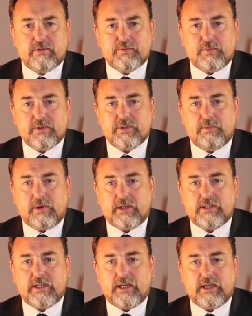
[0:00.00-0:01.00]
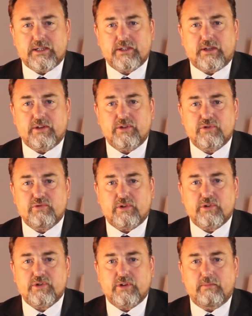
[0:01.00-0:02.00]
responsibility is the
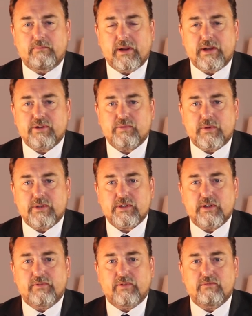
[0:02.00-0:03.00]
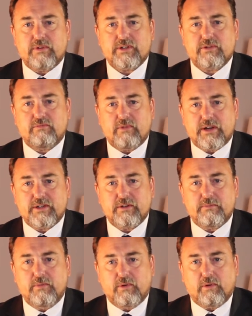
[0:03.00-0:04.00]
construction and management of the
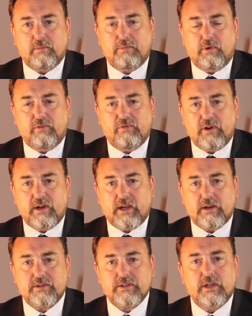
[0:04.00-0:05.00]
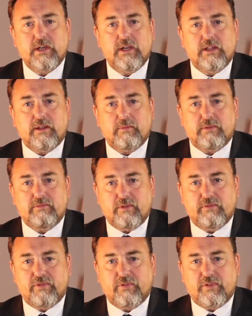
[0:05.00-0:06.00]
risk-rated model portfolios that we
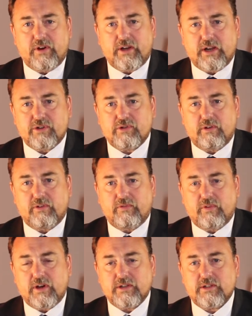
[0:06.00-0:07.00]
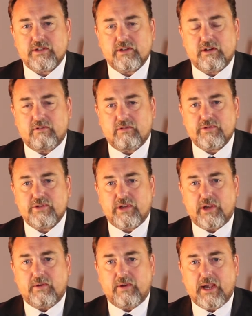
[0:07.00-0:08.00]
run for financial advisors across
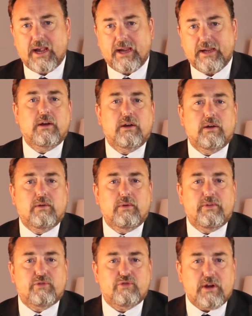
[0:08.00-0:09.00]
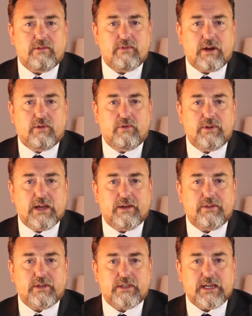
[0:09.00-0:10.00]
the UK. We have a track record now
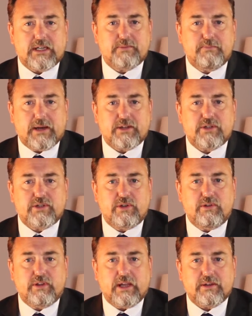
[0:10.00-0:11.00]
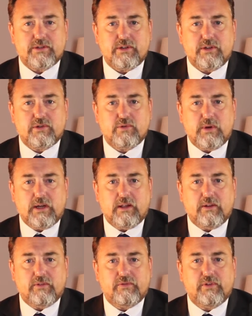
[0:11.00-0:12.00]
that dates back to
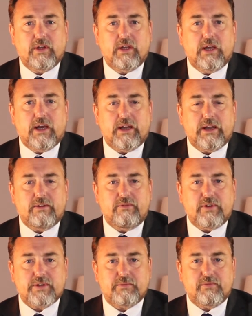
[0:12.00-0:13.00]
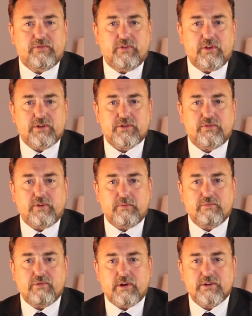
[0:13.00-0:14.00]
2012, and our investment philosophy
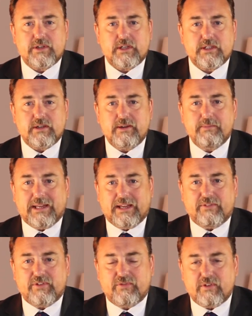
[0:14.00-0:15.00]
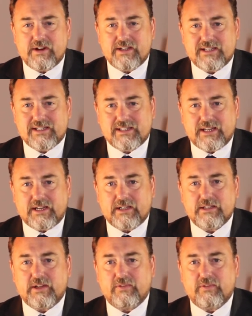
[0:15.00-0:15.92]
and process, I believe, is very distinct.